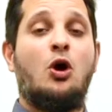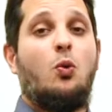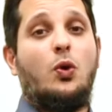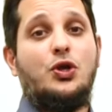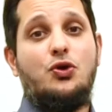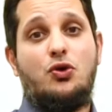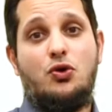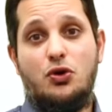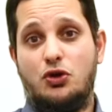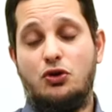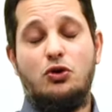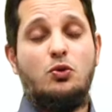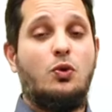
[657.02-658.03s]
what you could
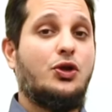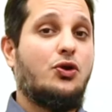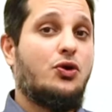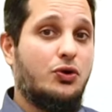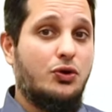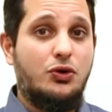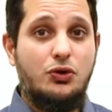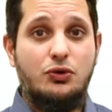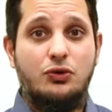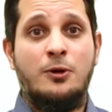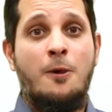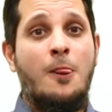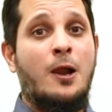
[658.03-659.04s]
do, what you couldn't
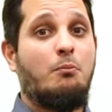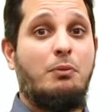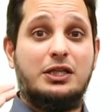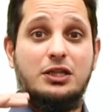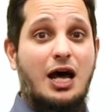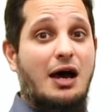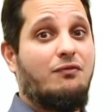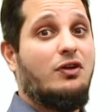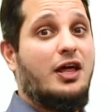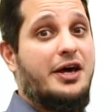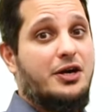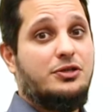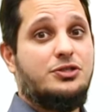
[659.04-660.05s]
do. But love
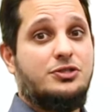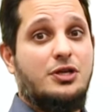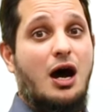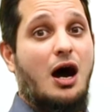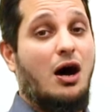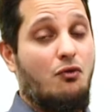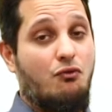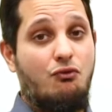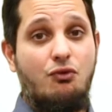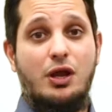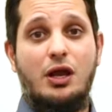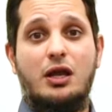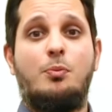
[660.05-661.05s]
letters are
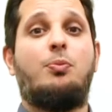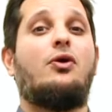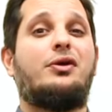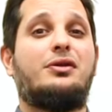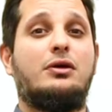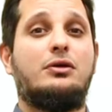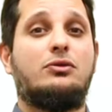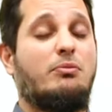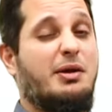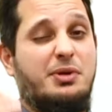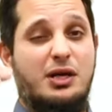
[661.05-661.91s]
really important, or maybe